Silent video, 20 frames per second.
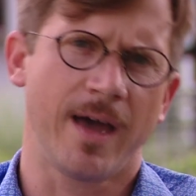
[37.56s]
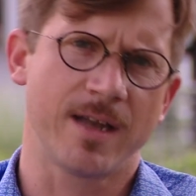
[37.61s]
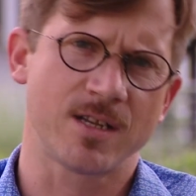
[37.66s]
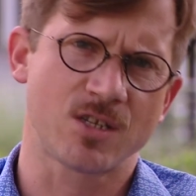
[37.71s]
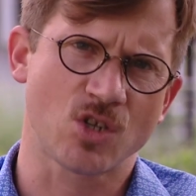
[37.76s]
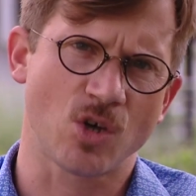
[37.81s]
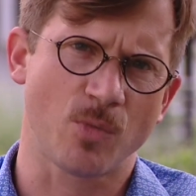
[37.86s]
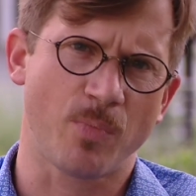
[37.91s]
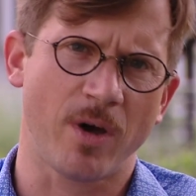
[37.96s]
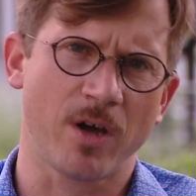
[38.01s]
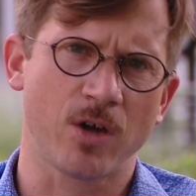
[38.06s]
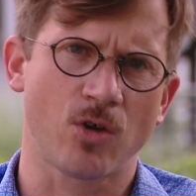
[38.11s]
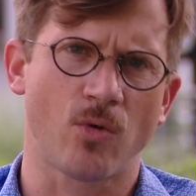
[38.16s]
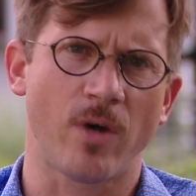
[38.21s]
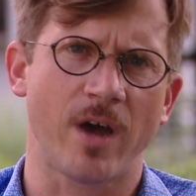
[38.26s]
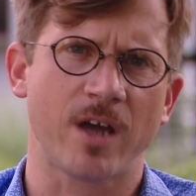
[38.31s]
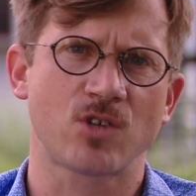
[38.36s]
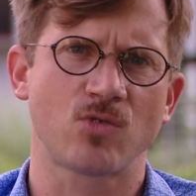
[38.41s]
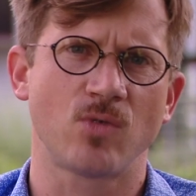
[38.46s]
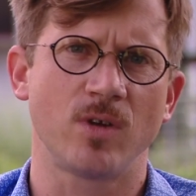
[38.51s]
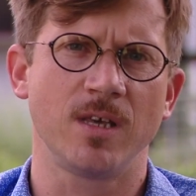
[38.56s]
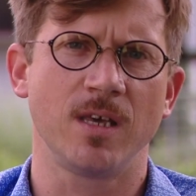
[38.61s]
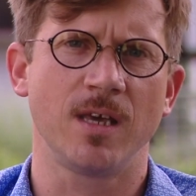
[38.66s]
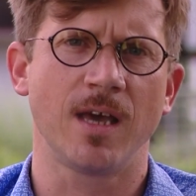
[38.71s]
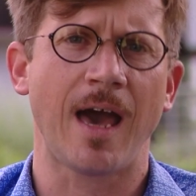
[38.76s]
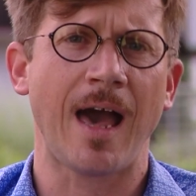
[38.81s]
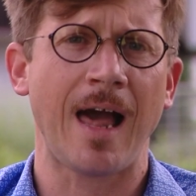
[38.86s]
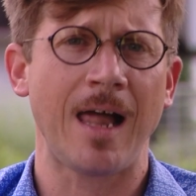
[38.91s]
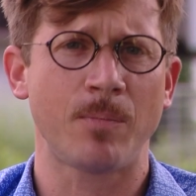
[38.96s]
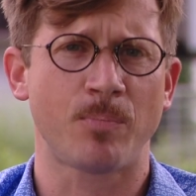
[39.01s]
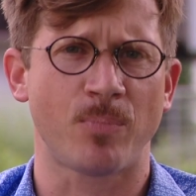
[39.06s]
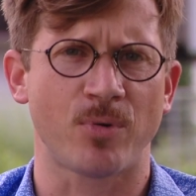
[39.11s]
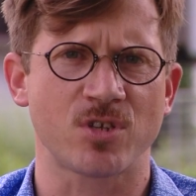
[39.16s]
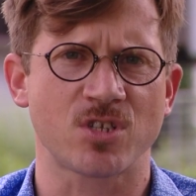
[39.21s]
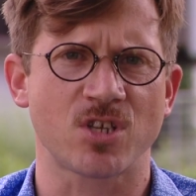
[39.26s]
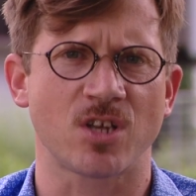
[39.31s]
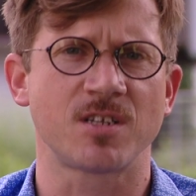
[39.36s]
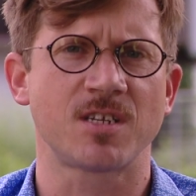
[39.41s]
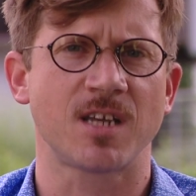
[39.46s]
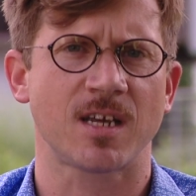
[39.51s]
and Stop Hunger actually help
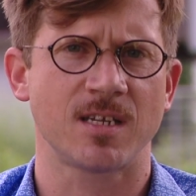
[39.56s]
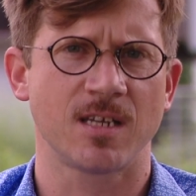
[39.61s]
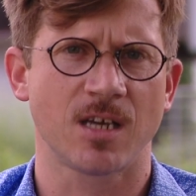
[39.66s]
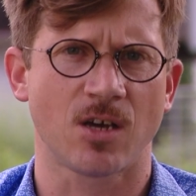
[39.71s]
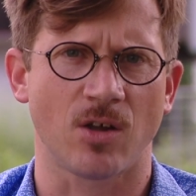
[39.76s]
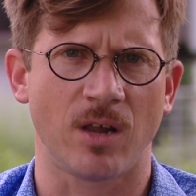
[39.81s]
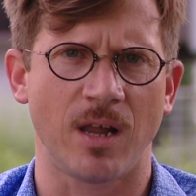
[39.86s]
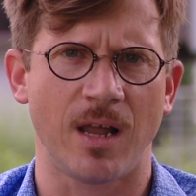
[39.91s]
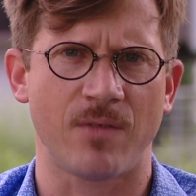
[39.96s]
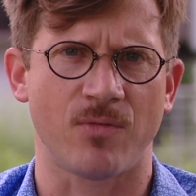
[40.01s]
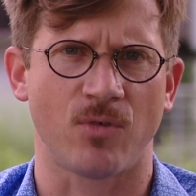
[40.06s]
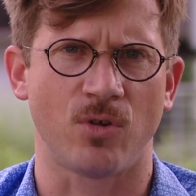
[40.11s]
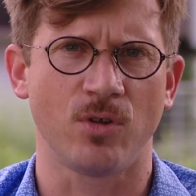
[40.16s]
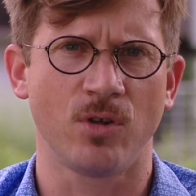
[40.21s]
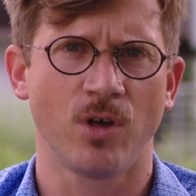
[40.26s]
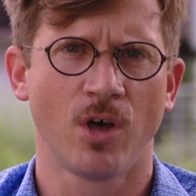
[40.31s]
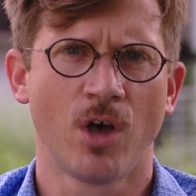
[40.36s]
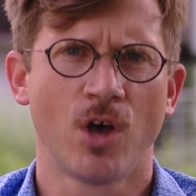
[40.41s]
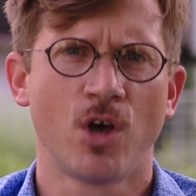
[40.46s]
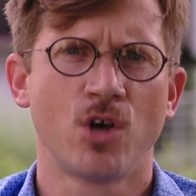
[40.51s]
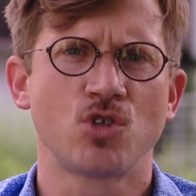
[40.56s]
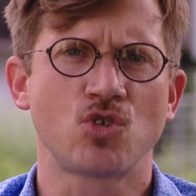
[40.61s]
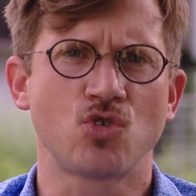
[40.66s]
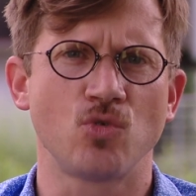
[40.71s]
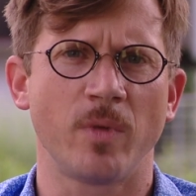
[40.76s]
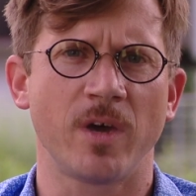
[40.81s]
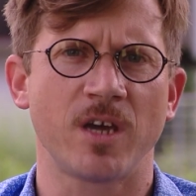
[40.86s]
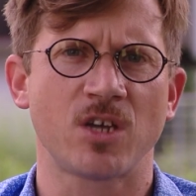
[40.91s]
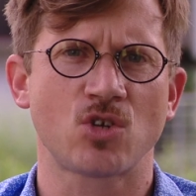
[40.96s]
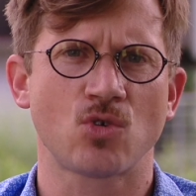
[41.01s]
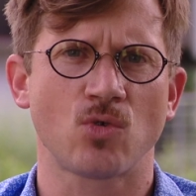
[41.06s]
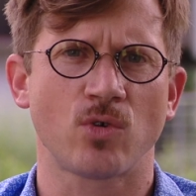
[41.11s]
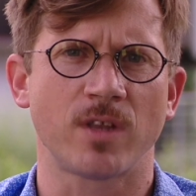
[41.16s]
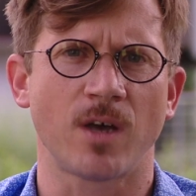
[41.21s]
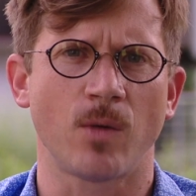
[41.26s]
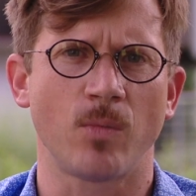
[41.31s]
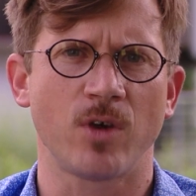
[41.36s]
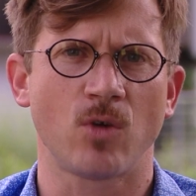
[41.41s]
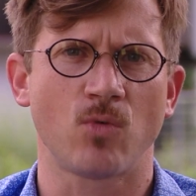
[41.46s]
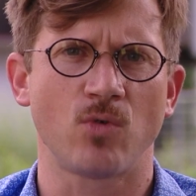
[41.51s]
us on technical level to make sure
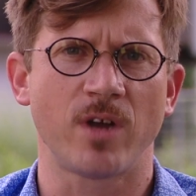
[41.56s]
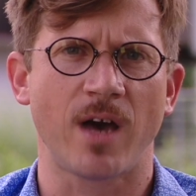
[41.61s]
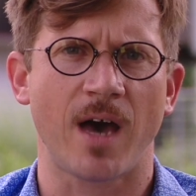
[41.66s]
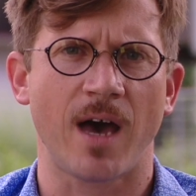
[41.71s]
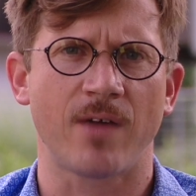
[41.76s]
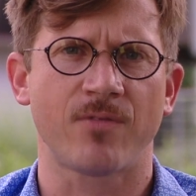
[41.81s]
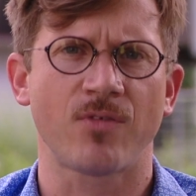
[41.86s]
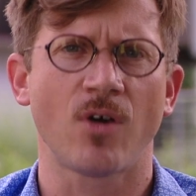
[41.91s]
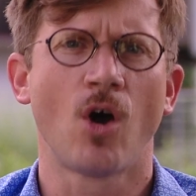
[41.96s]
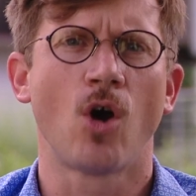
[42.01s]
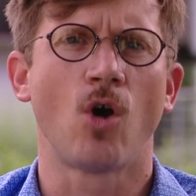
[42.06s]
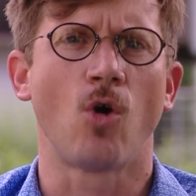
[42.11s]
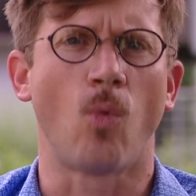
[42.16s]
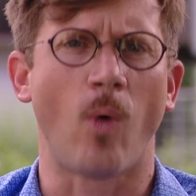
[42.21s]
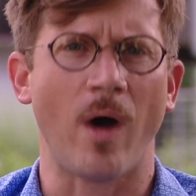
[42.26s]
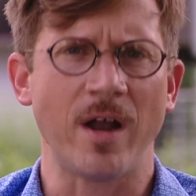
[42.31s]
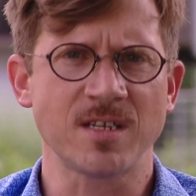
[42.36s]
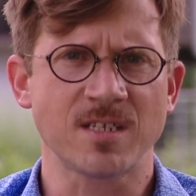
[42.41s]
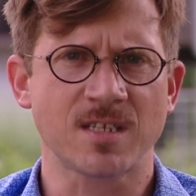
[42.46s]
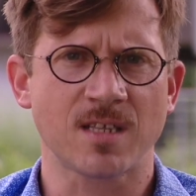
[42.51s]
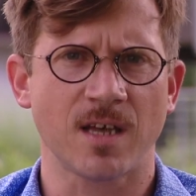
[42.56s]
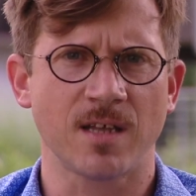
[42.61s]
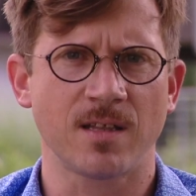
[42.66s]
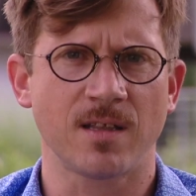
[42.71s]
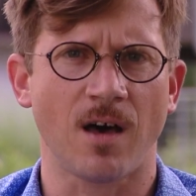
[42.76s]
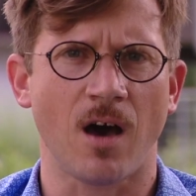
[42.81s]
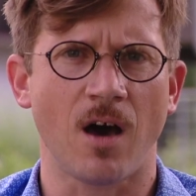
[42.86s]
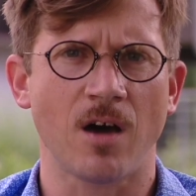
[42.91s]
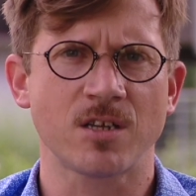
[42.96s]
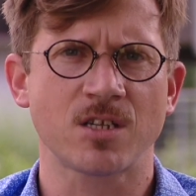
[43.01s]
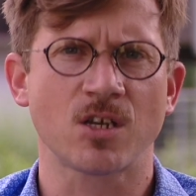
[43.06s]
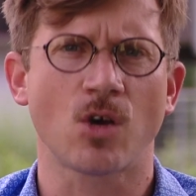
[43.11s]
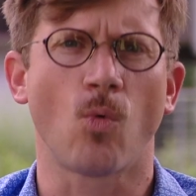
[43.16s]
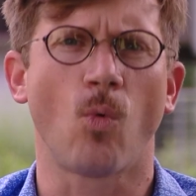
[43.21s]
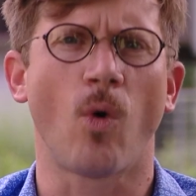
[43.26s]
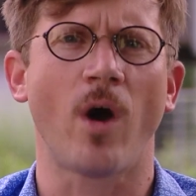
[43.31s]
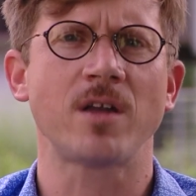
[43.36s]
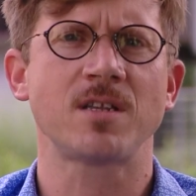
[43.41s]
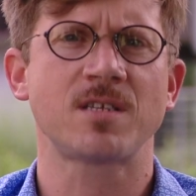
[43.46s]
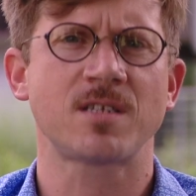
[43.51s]
that we could have one standard,
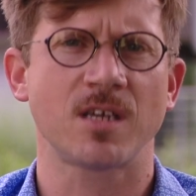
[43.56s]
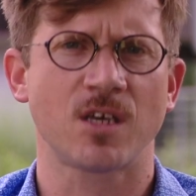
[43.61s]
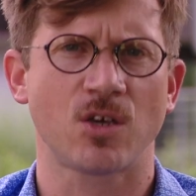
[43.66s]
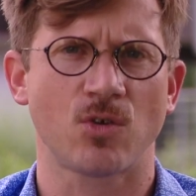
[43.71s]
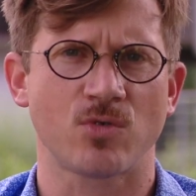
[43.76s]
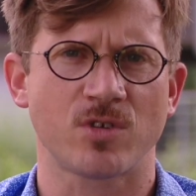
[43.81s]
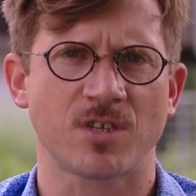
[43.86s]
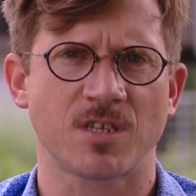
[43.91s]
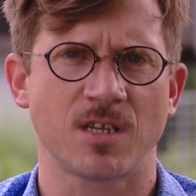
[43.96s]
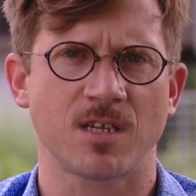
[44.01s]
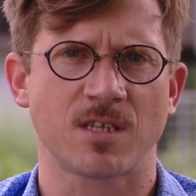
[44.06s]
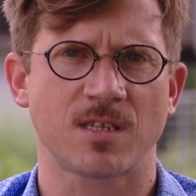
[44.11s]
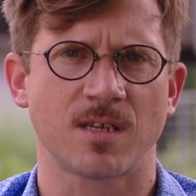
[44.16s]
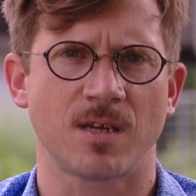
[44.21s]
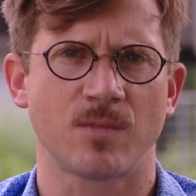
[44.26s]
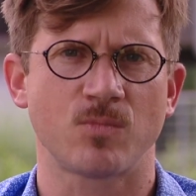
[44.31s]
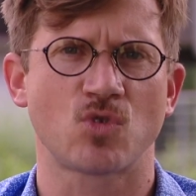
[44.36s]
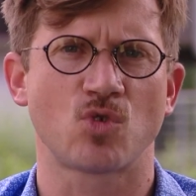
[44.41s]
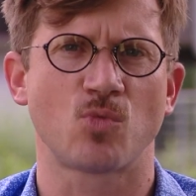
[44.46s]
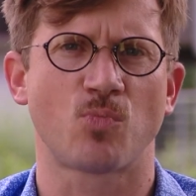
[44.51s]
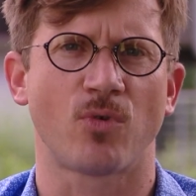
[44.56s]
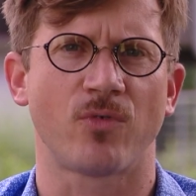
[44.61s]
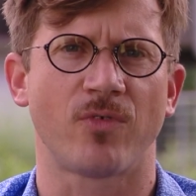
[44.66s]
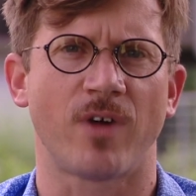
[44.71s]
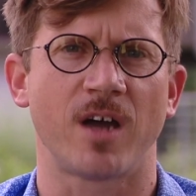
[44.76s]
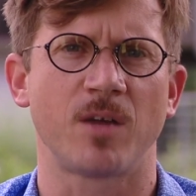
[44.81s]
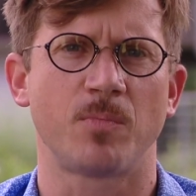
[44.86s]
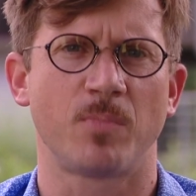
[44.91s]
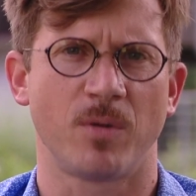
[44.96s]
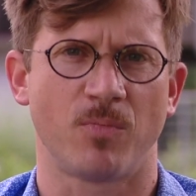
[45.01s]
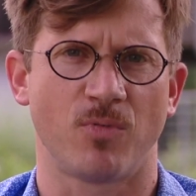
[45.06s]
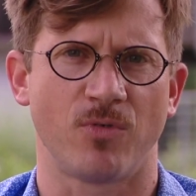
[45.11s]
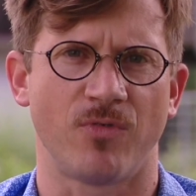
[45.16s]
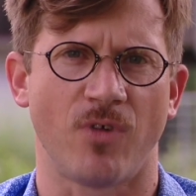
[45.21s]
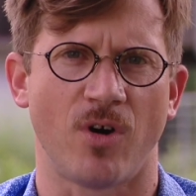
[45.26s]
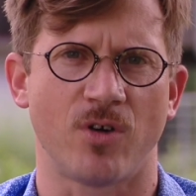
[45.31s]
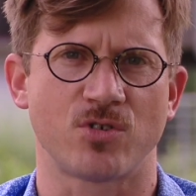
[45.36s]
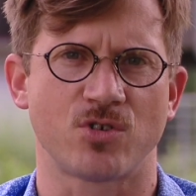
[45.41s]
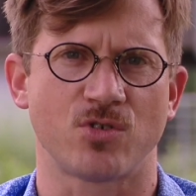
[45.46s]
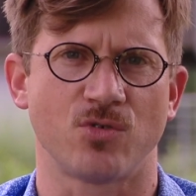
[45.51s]
one secure system to provide paper
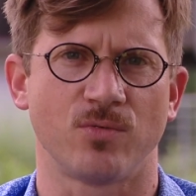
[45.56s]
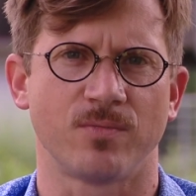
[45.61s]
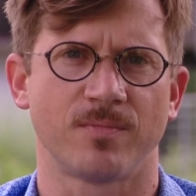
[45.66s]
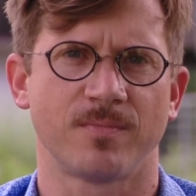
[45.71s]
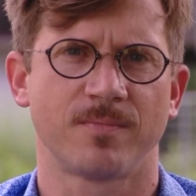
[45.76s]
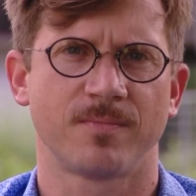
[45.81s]
voucher.